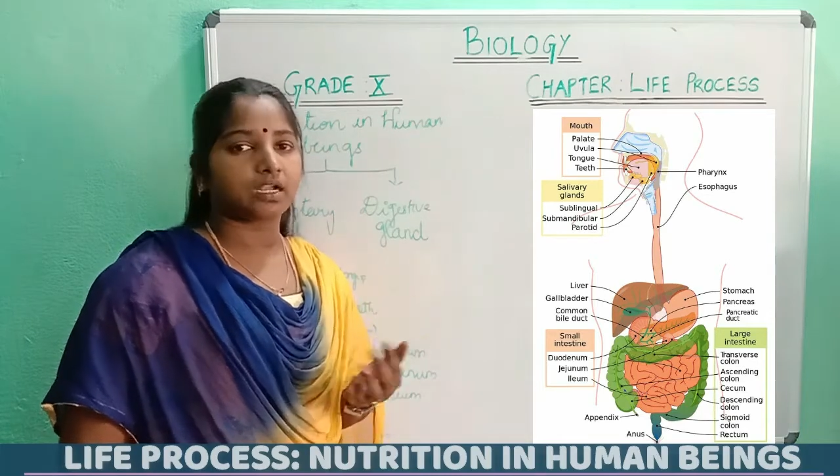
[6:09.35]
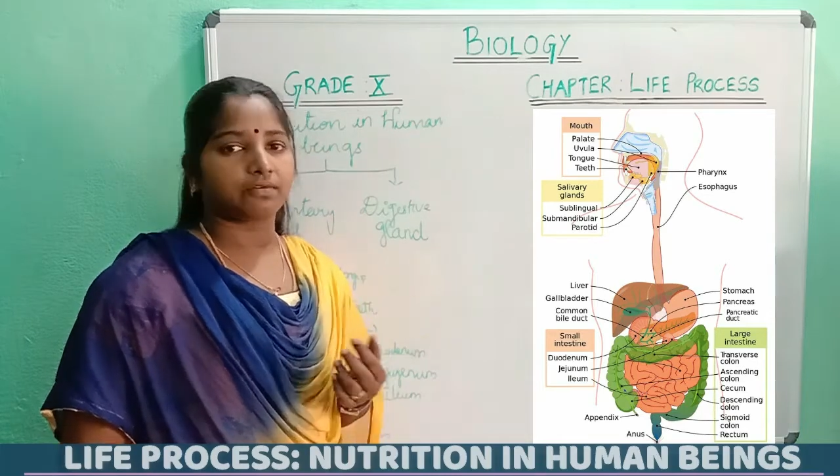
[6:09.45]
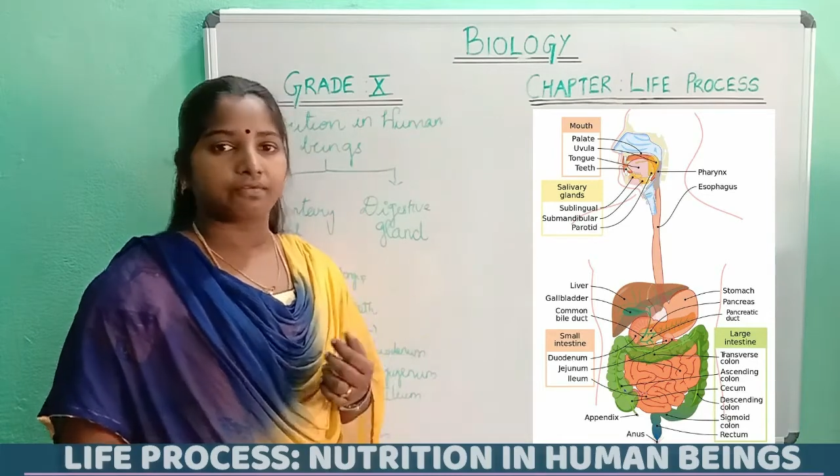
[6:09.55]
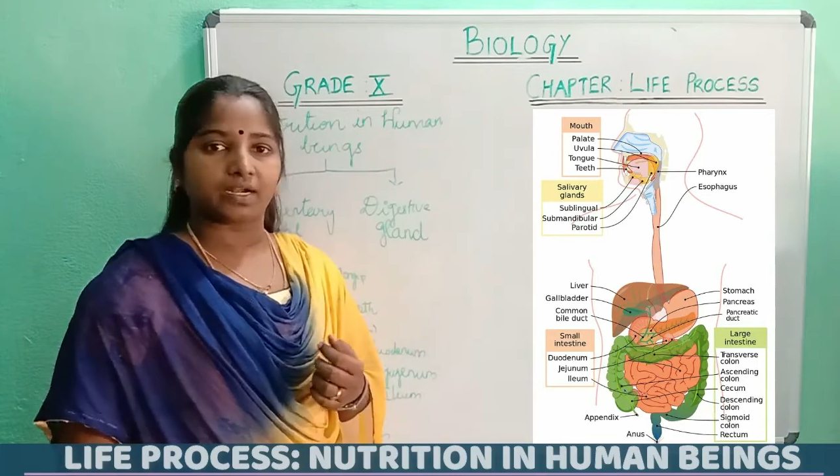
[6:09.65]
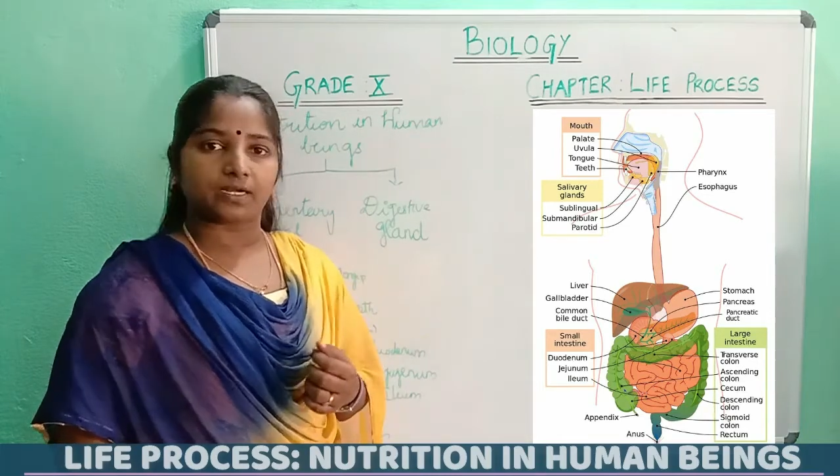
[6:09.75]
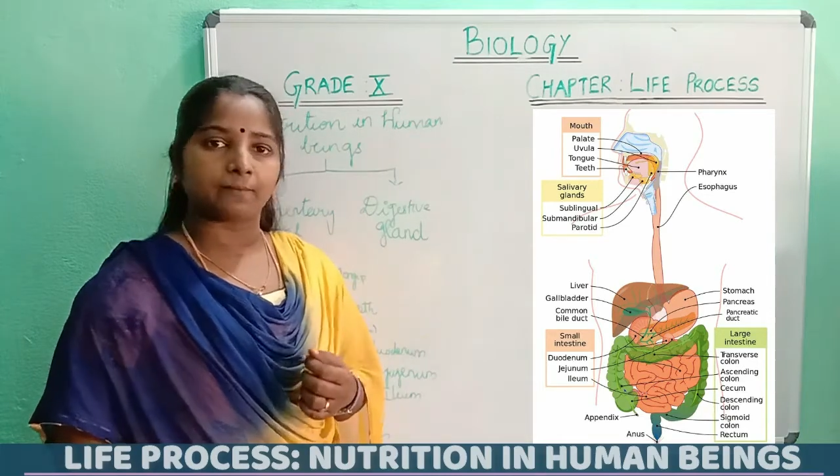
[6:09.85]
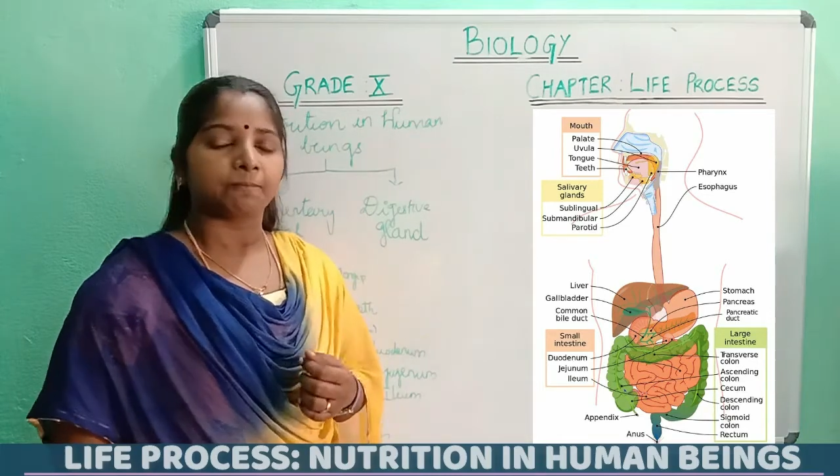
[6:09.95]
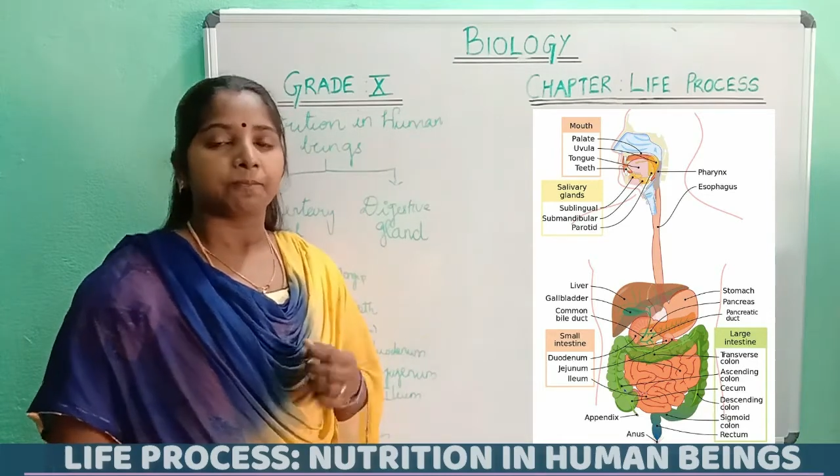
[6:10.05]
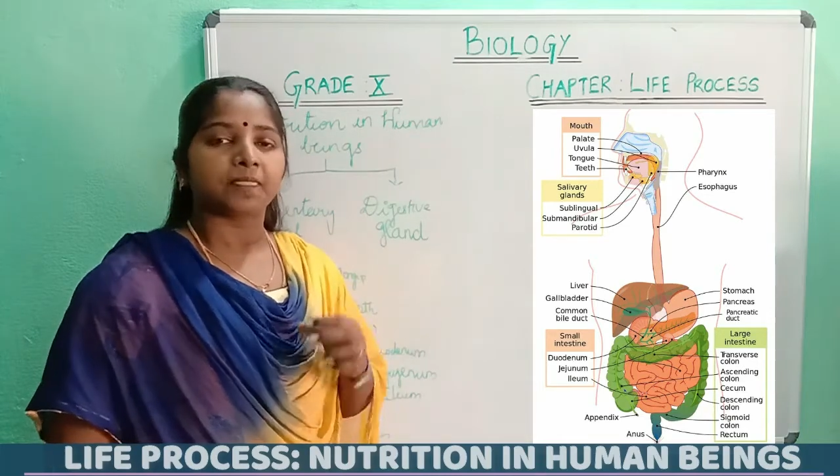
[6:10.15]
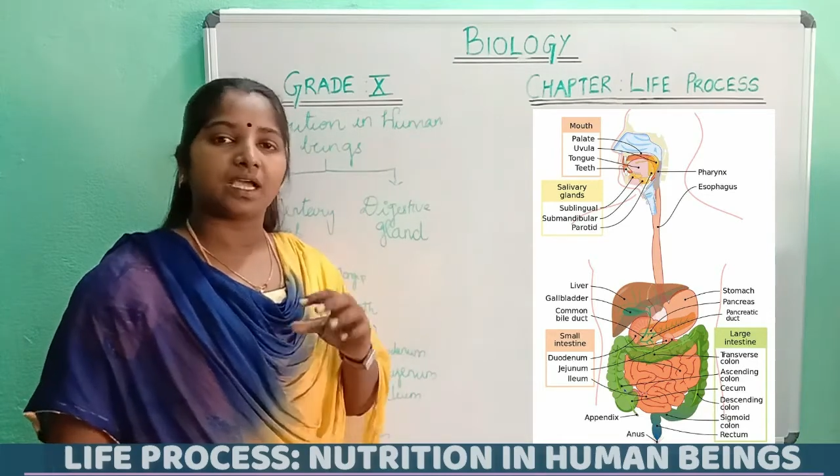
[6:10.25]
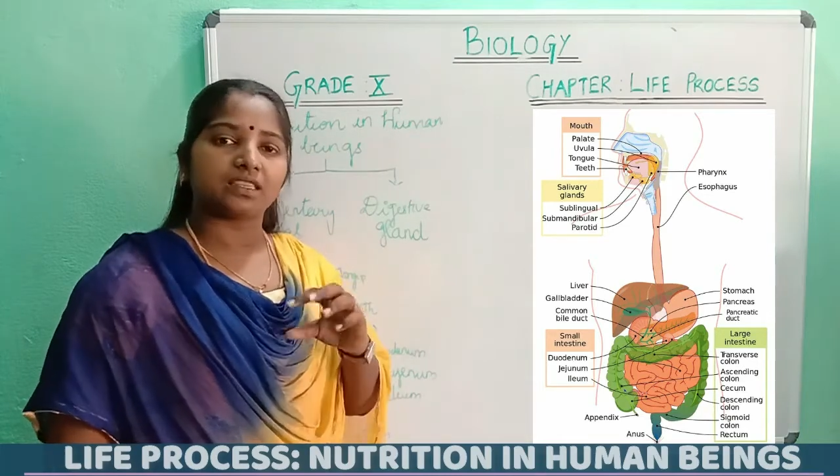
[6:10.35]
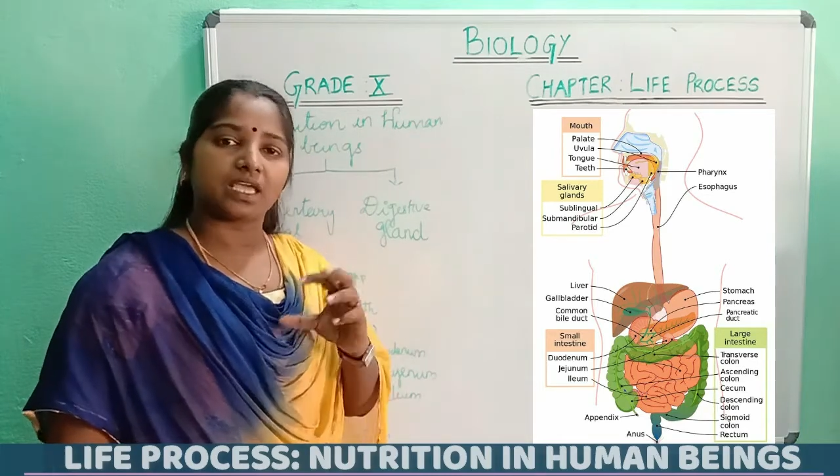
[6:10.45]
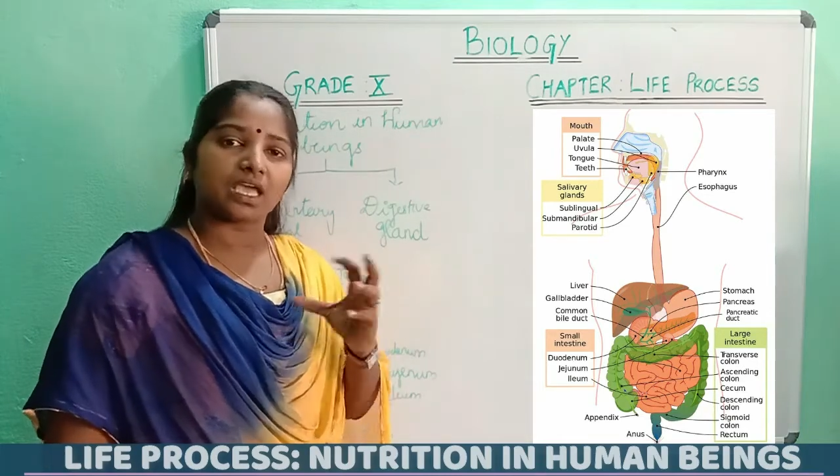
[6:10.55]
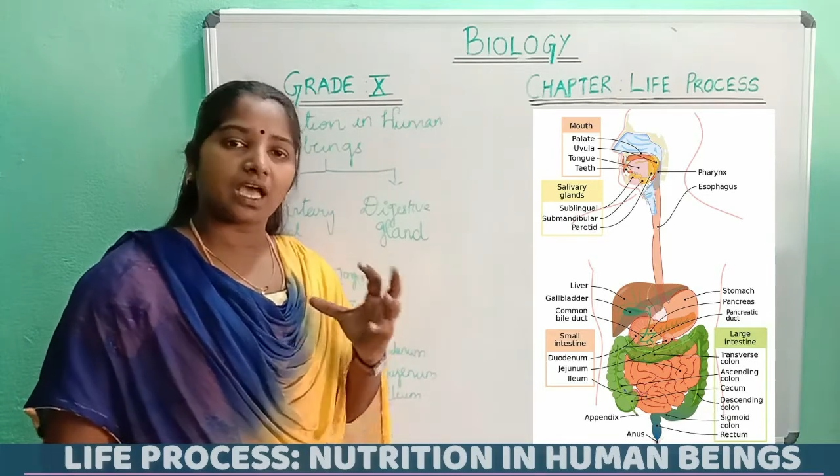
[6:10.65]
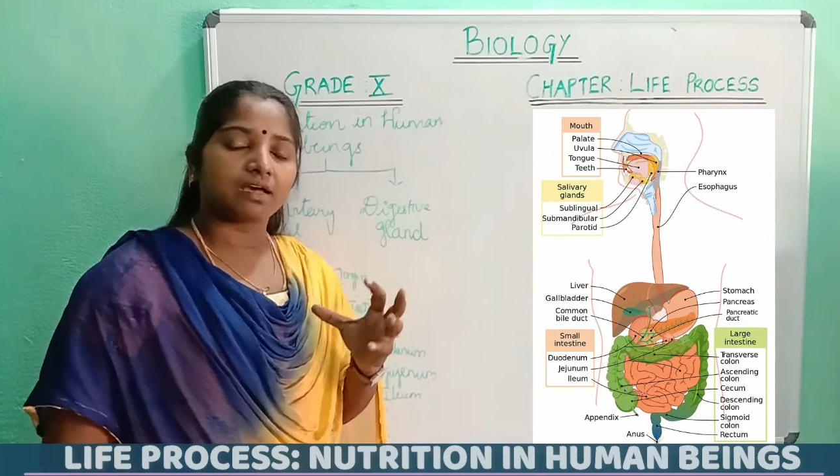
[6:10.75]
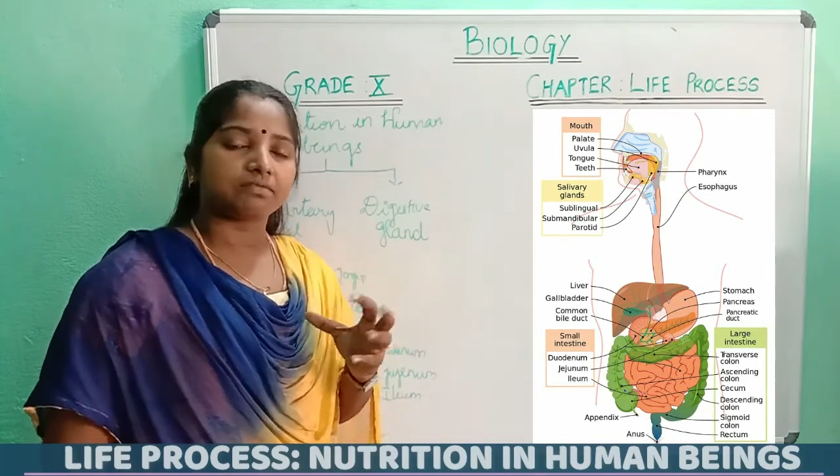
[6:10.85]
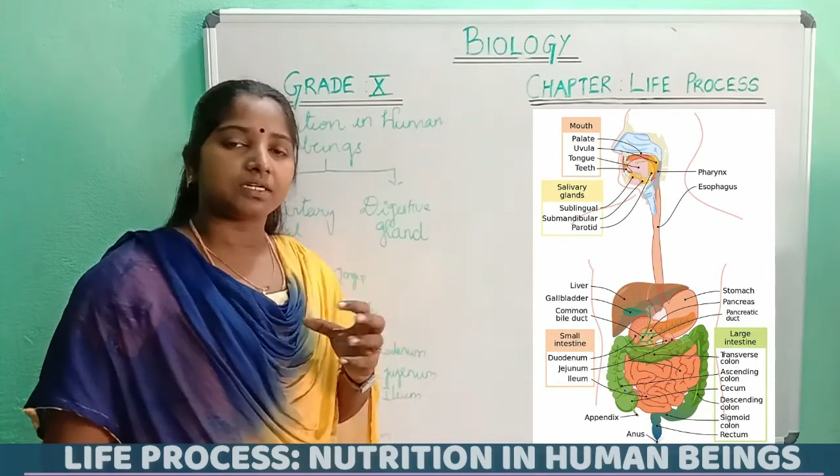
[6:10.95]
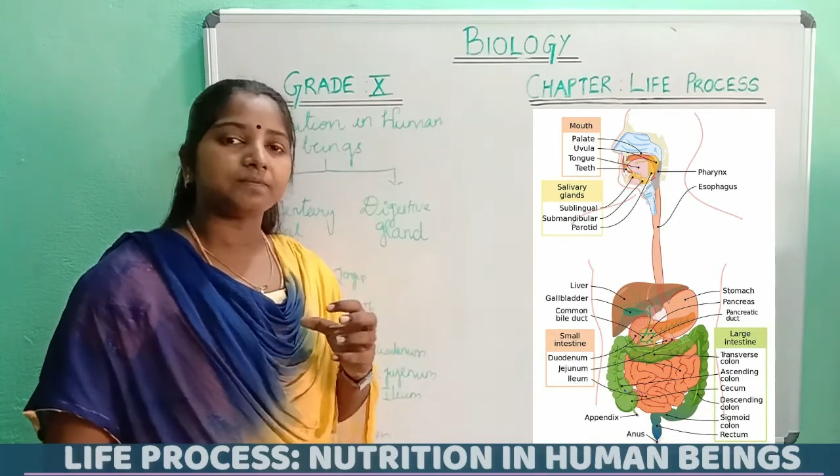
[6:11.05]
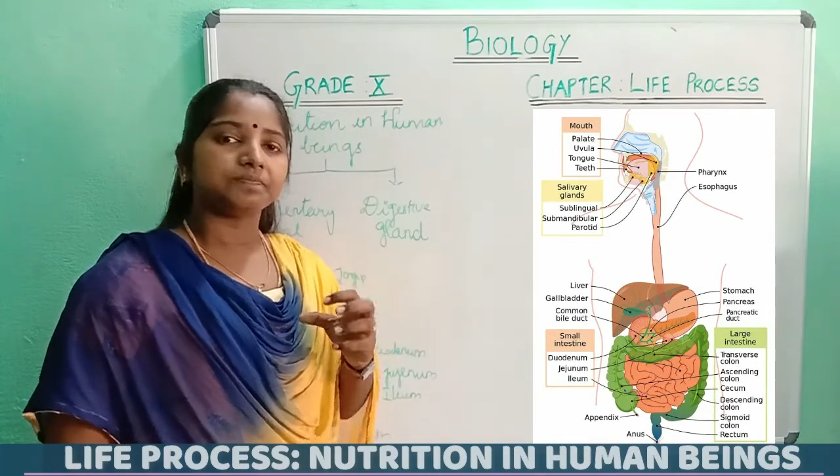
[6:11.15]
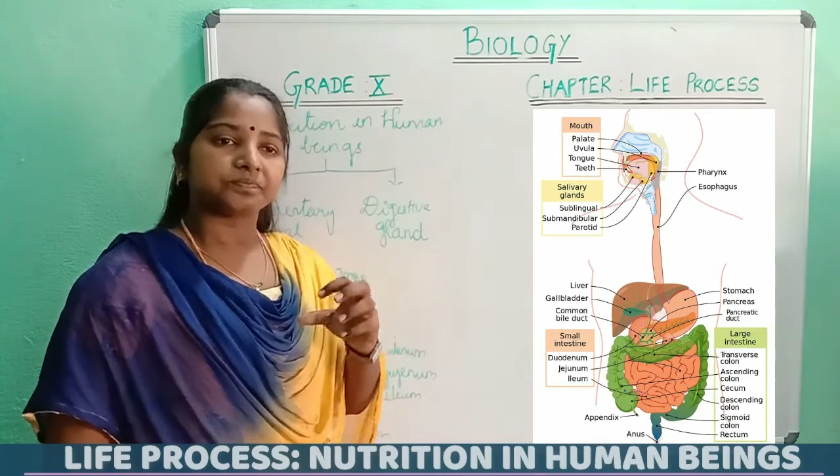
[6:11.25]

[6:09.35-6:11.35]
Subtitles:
different, and they have a